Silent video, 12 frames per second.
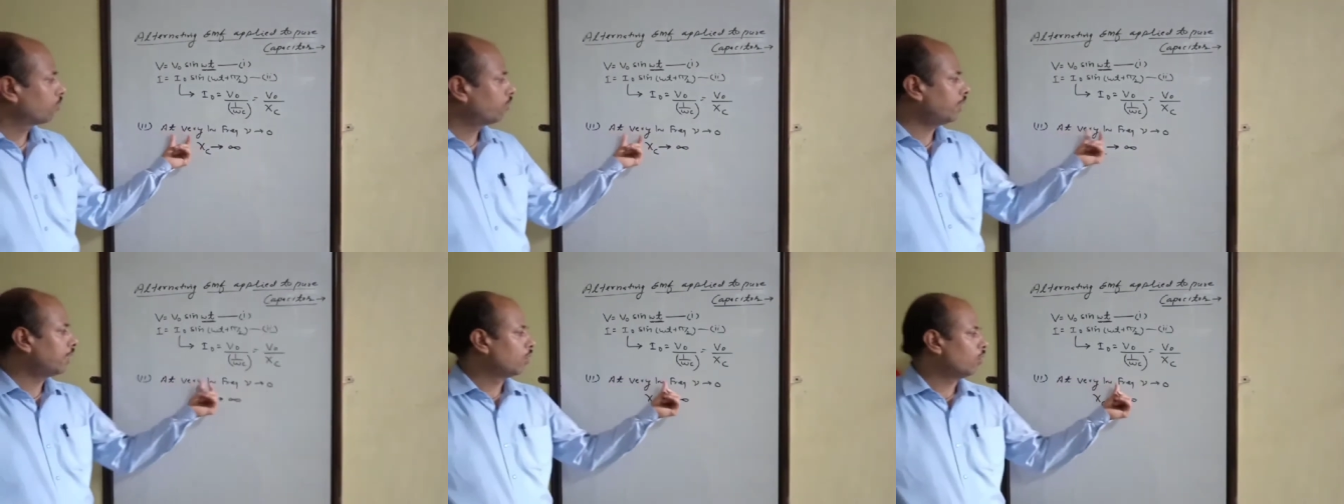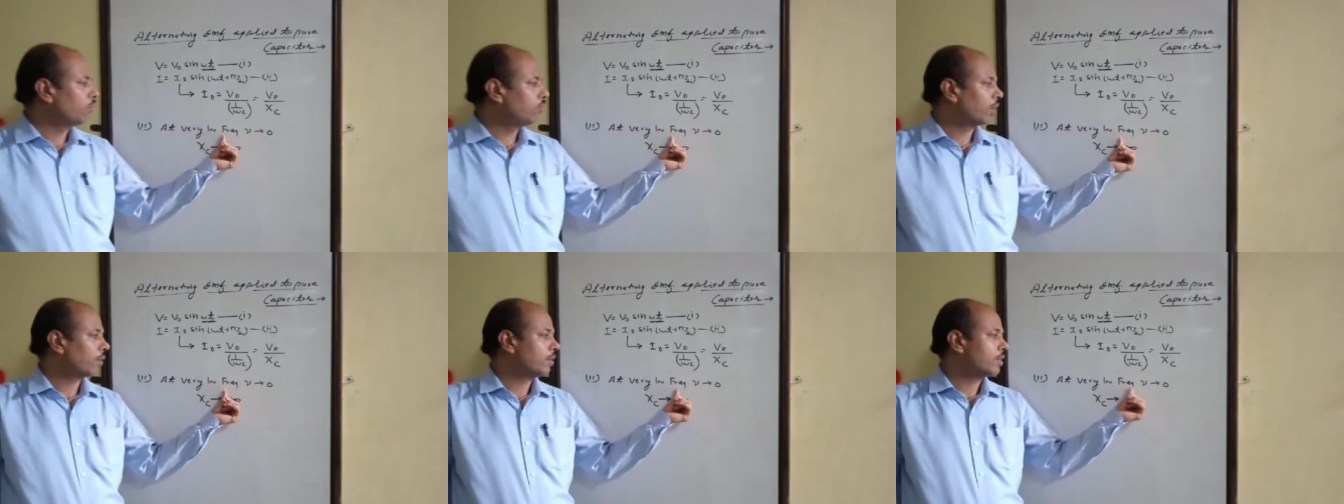For very
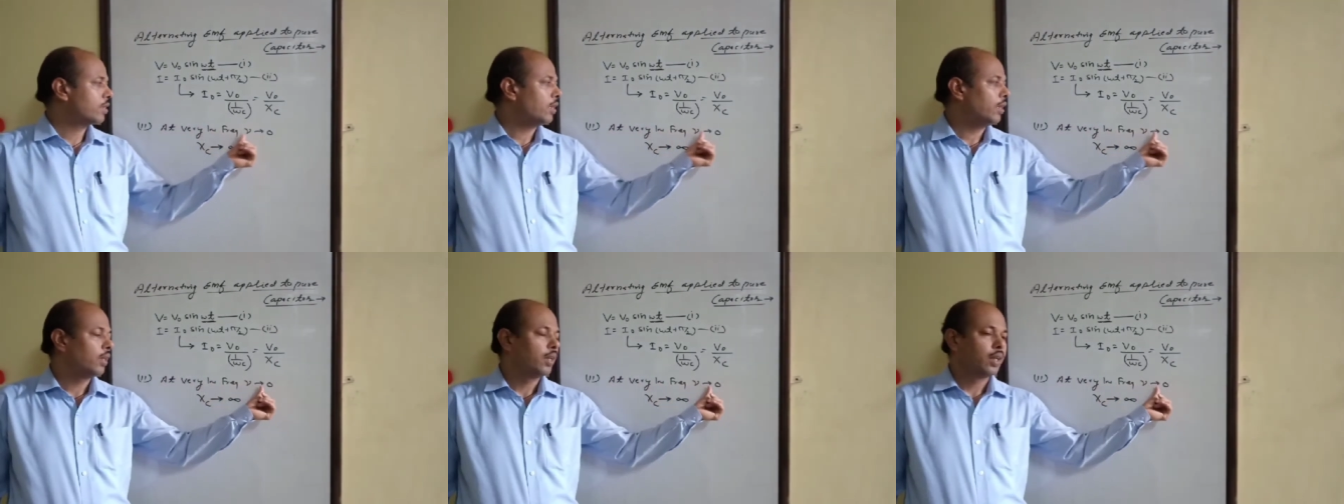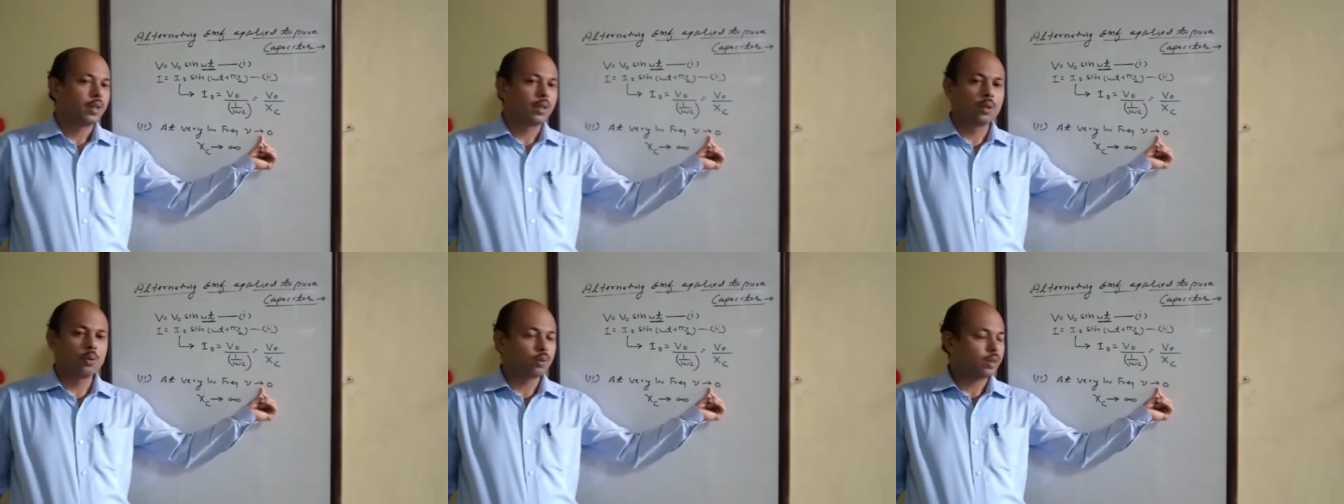low
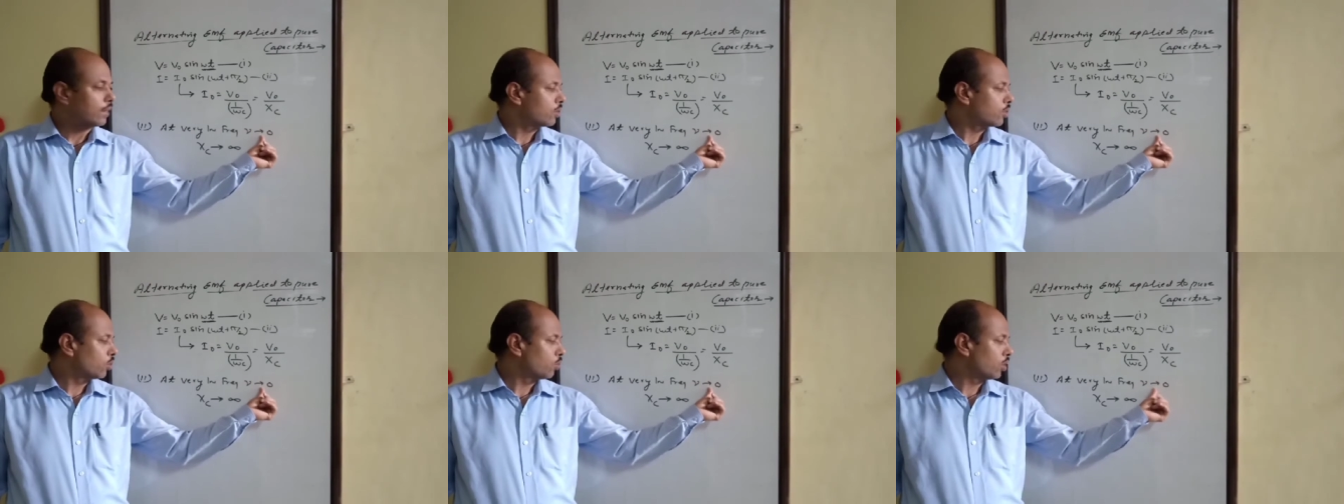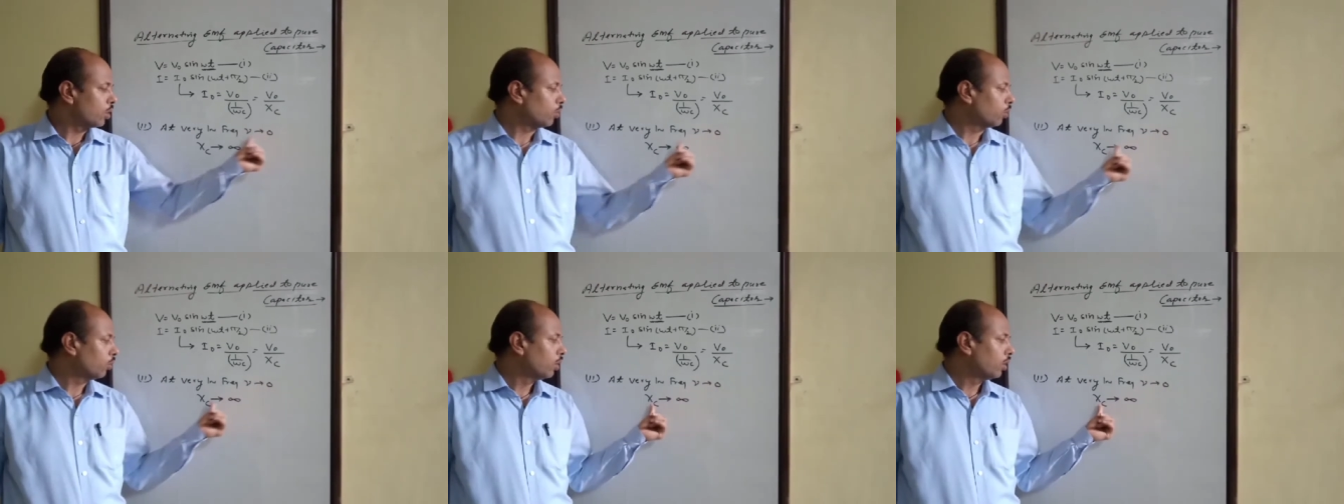frequency, nu tends to
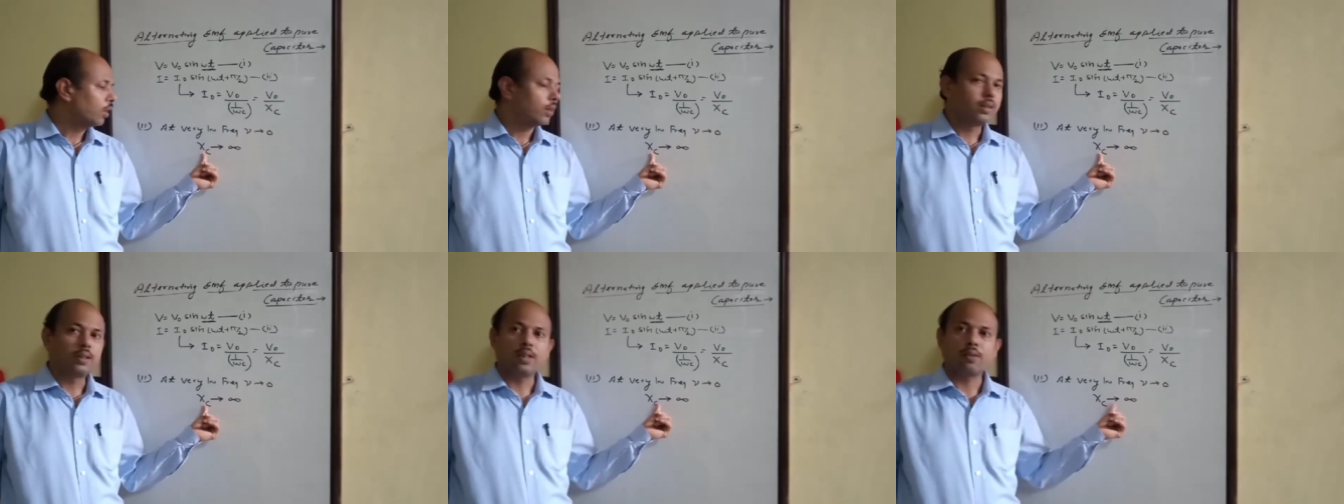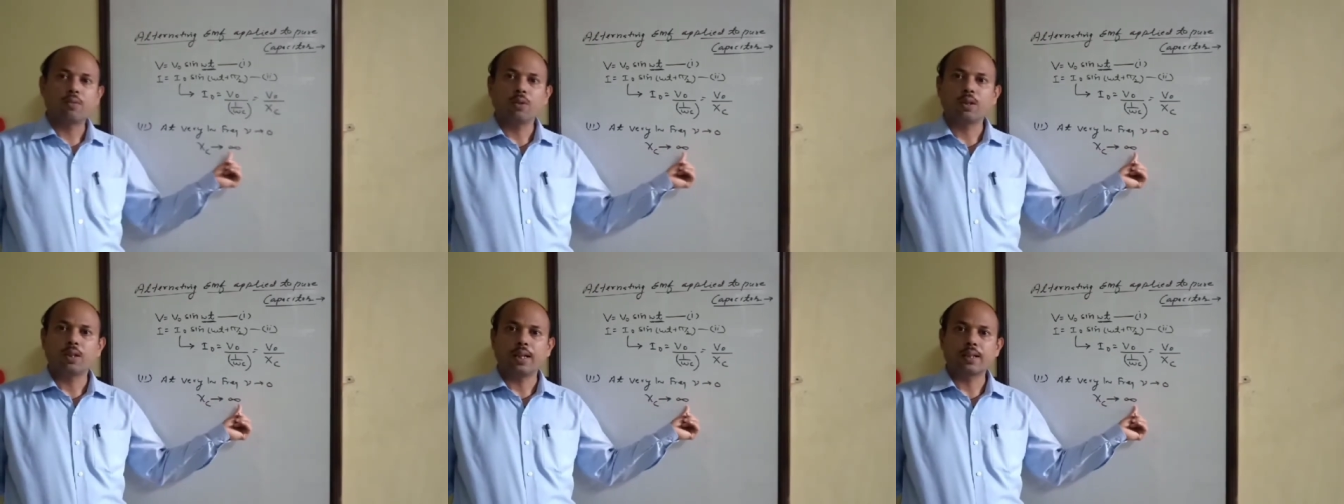0,
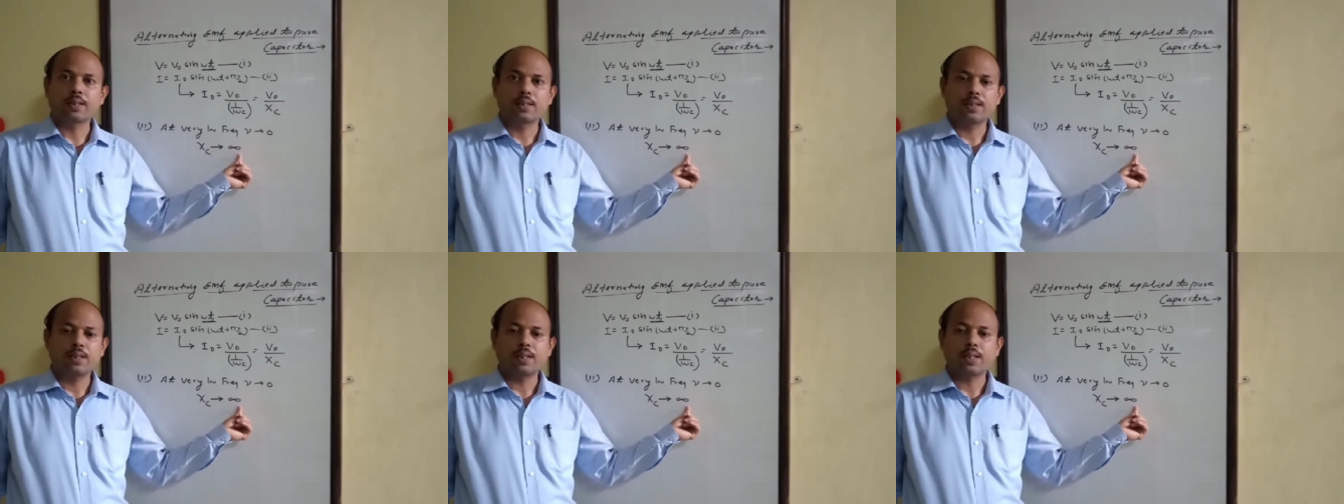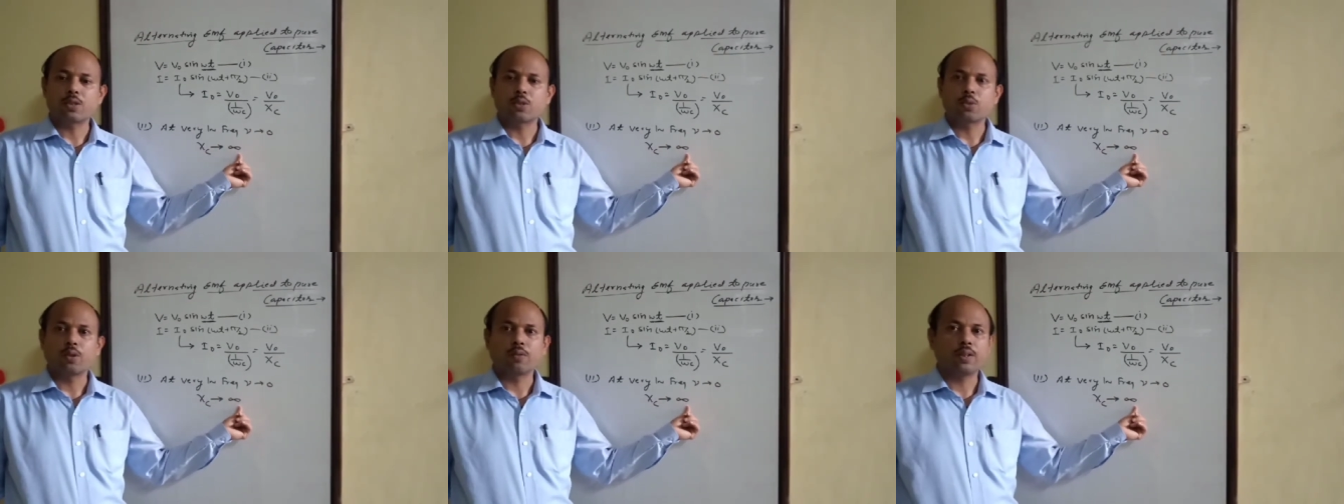therefore Xc
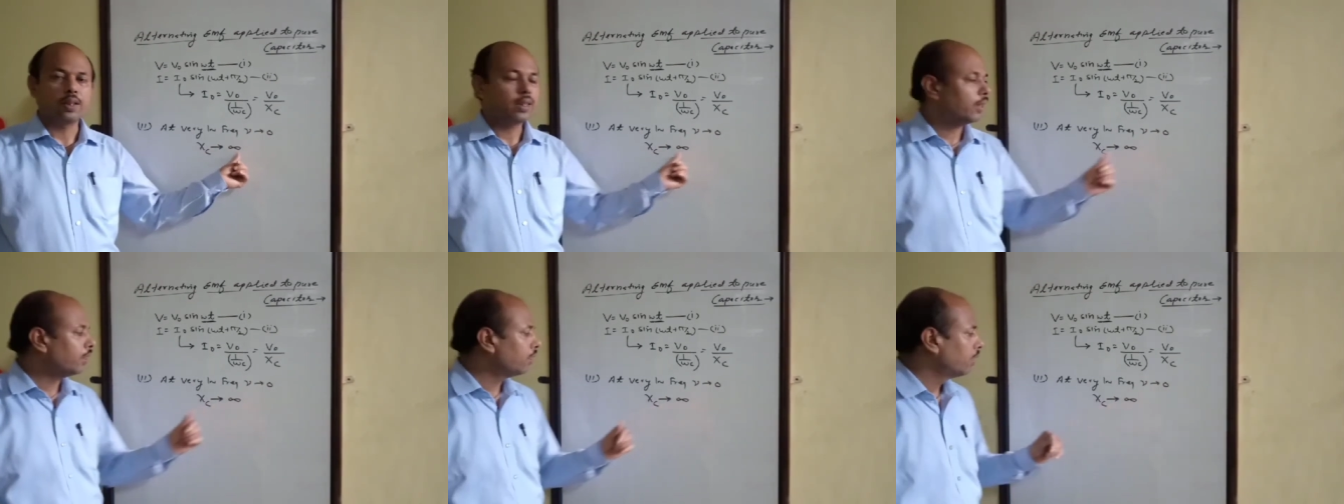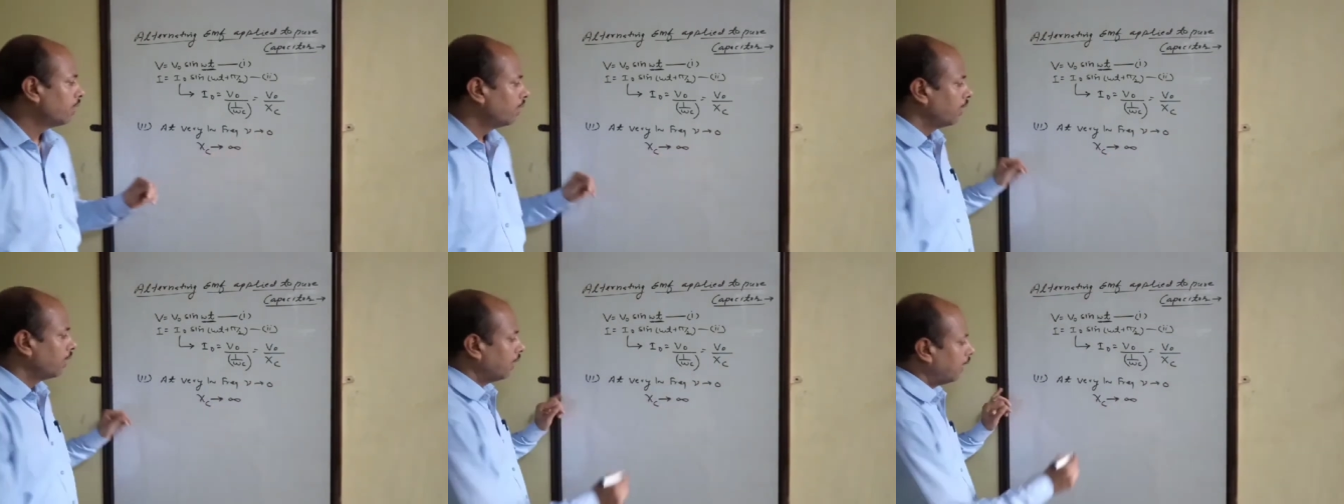tends to
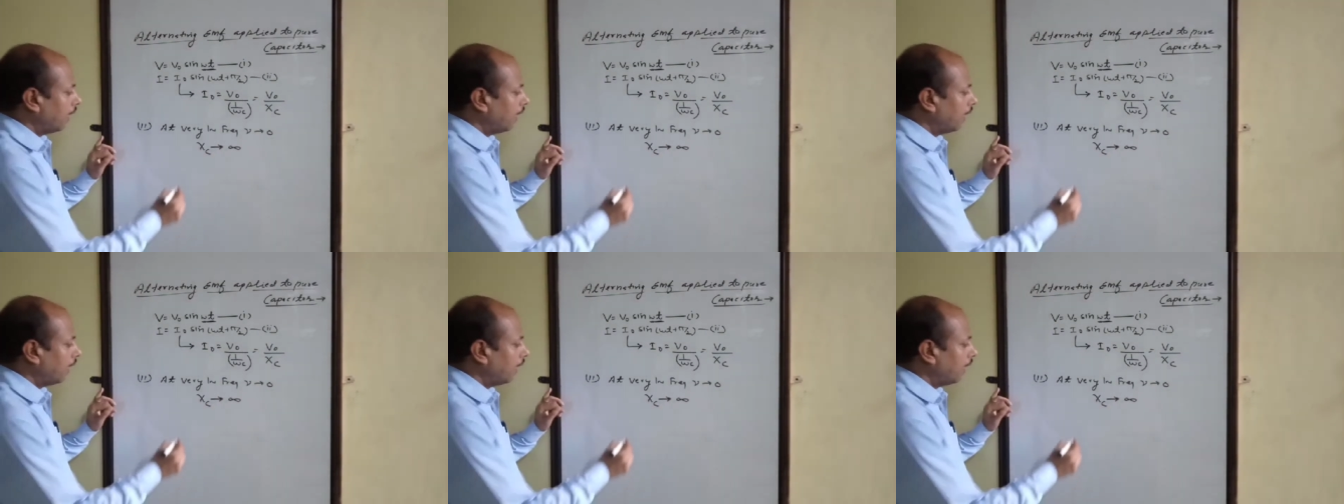infinity,